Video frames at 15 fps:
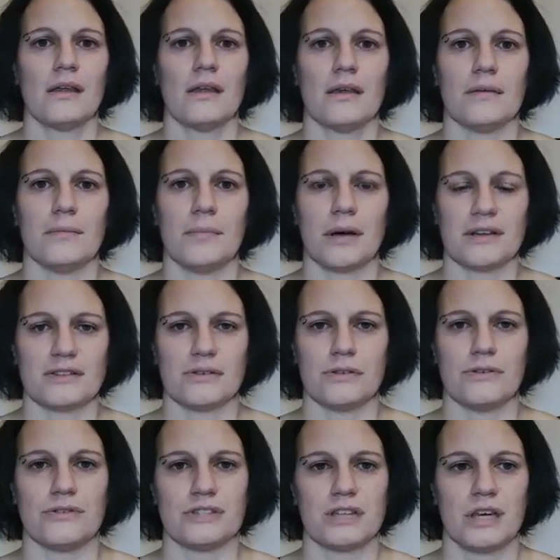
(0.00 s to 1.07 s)
it binds to the
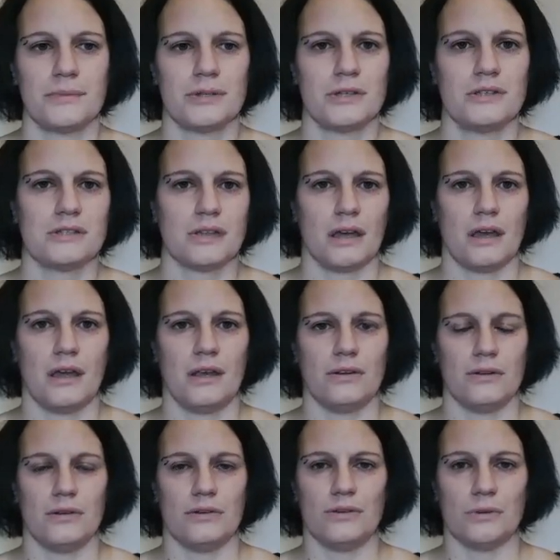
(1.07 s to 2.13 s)
receptors, and
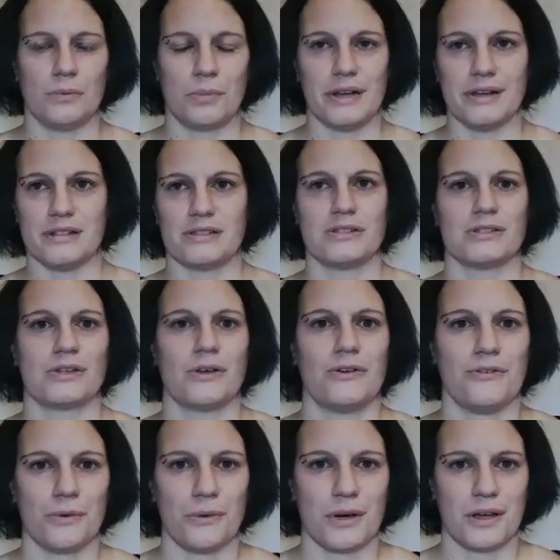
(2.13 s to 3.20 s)
your brain is just
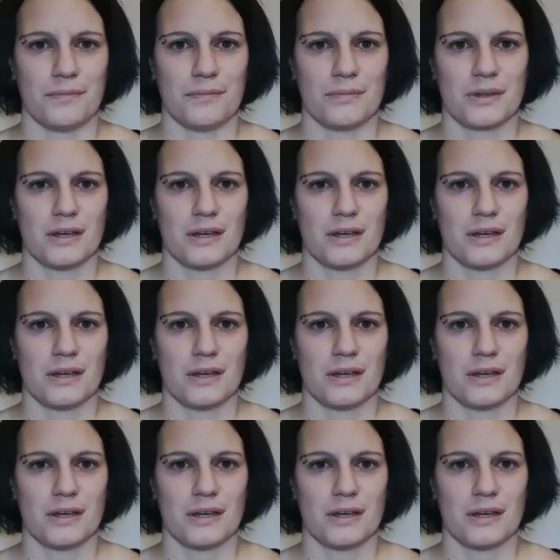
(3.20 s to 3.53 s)
overwhelmed.